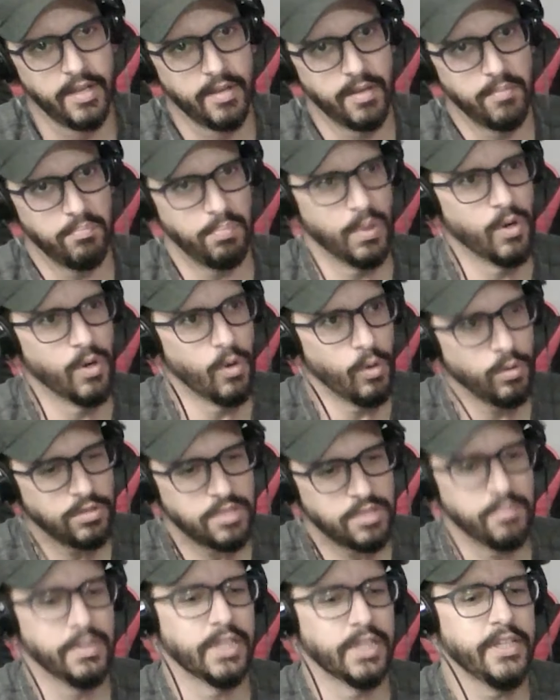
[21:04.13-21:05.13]
but
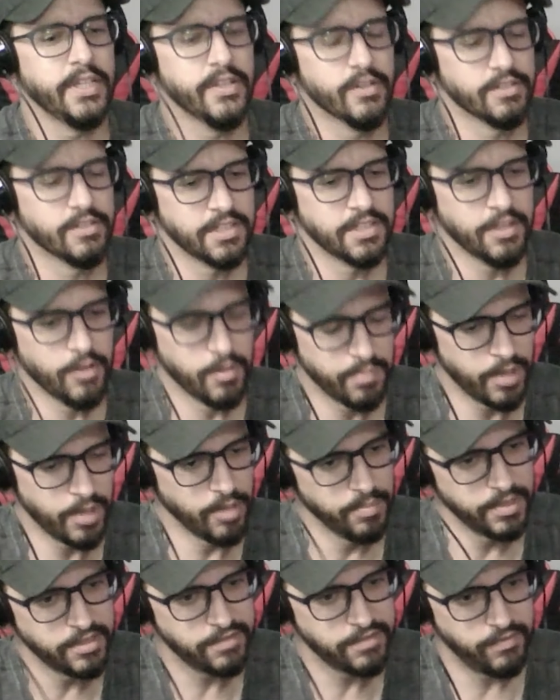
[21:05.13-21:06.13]
ultimately there's another
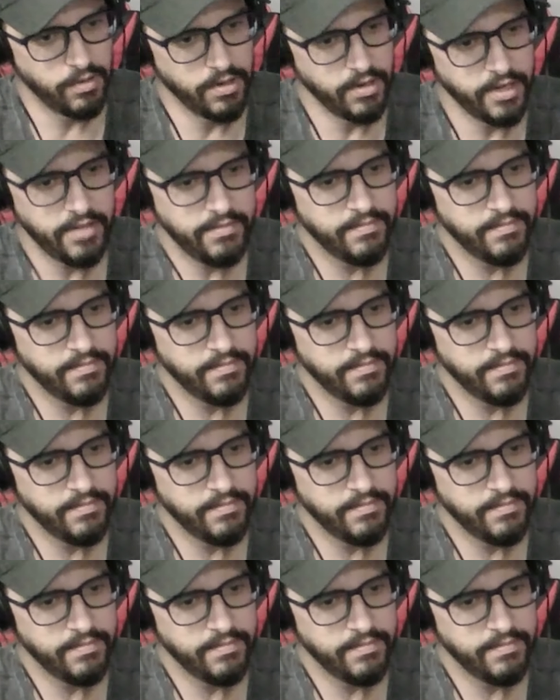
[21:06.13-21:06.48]
purpose for it.